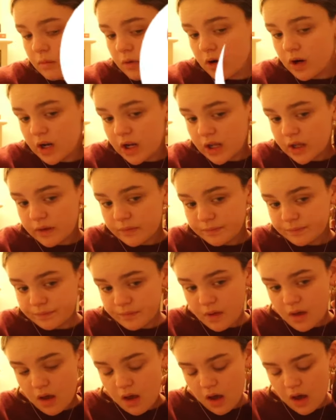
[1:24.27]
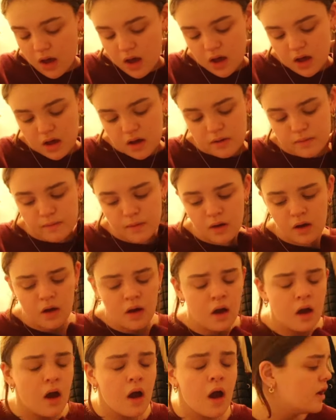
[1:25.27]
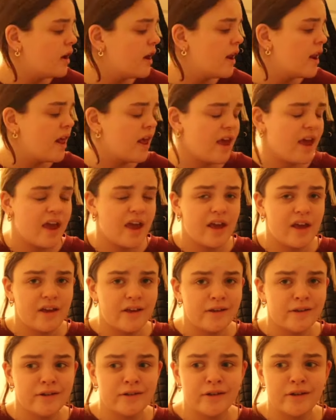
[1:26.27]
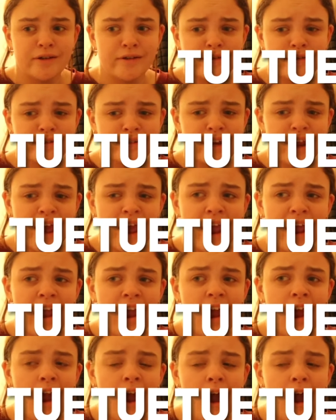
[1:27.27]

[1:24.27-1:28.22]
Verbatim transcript: morning. Um, today is Tuesday.